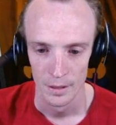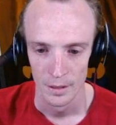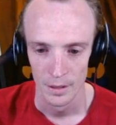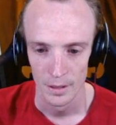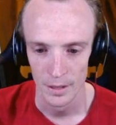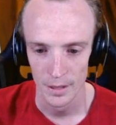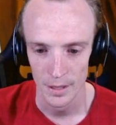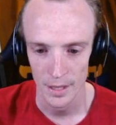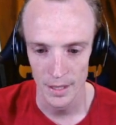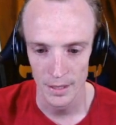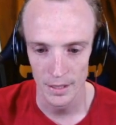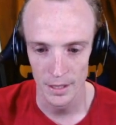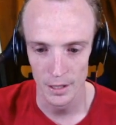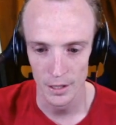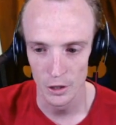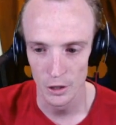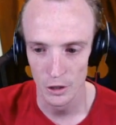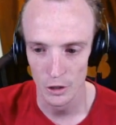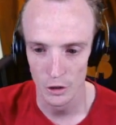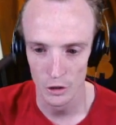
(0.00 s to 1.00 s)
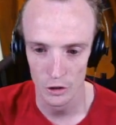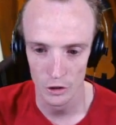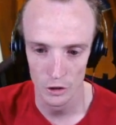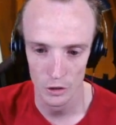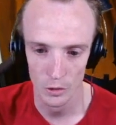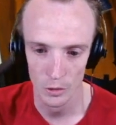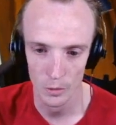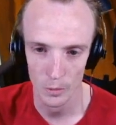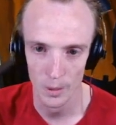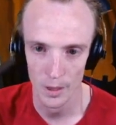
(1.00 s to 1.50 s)
Because that's a huge
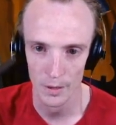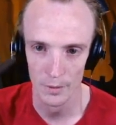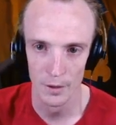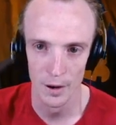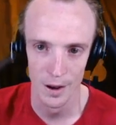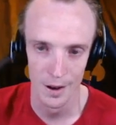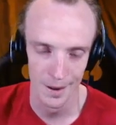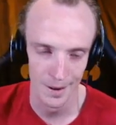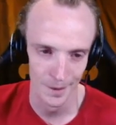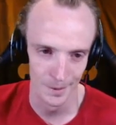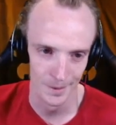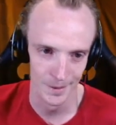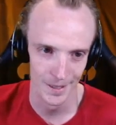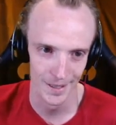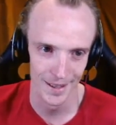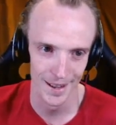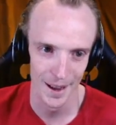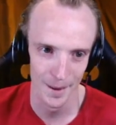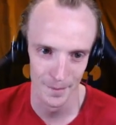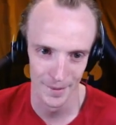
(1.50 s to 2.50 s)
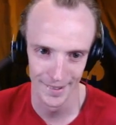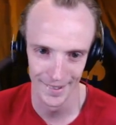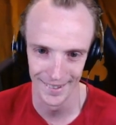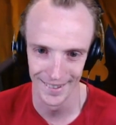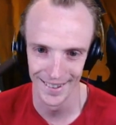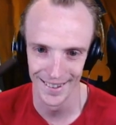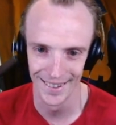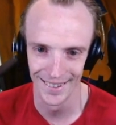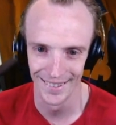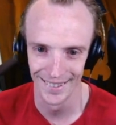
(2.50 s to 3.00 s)
issue if Weaviles are coming
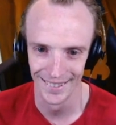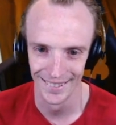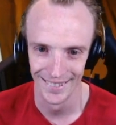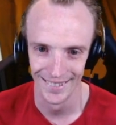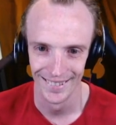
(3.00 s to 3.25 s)
again.